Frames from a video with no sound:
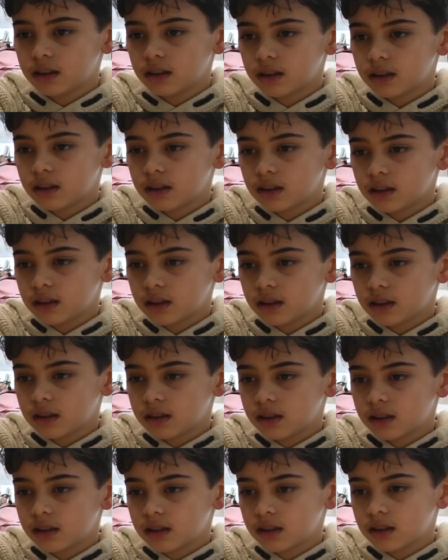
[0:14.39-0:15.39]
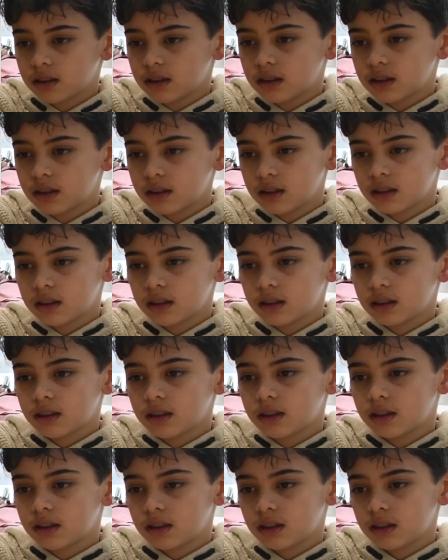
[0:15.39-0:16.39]

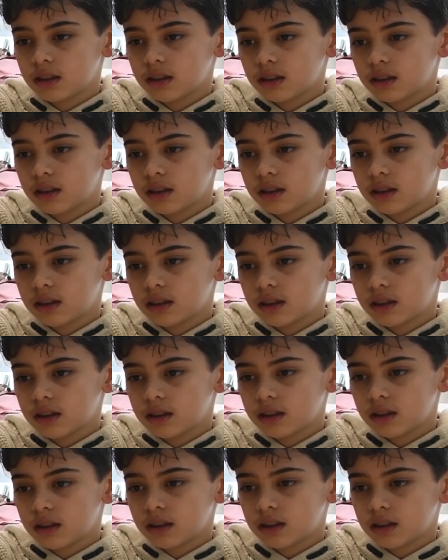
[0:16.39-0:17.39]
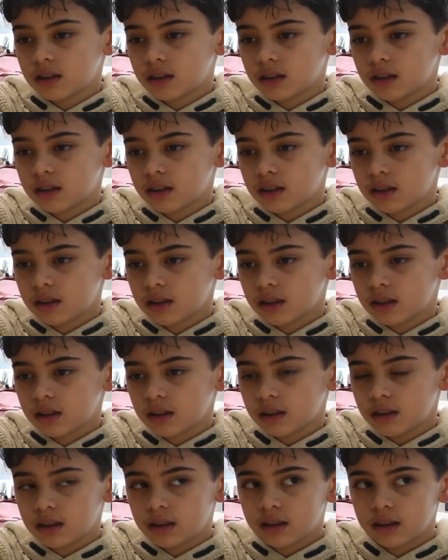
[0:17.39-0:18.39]

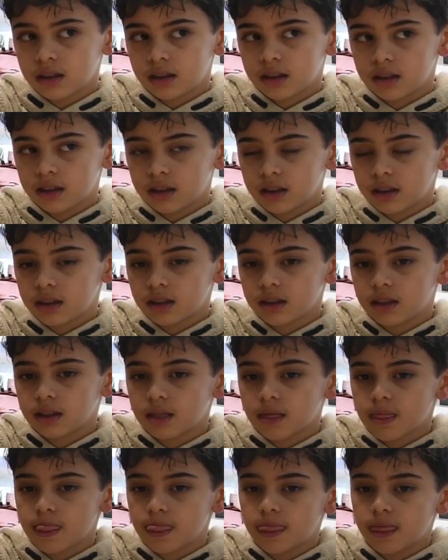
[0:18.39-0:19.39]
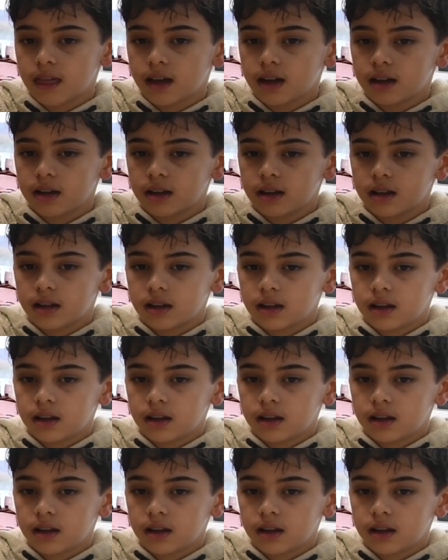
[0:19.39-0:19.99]
(not speaking)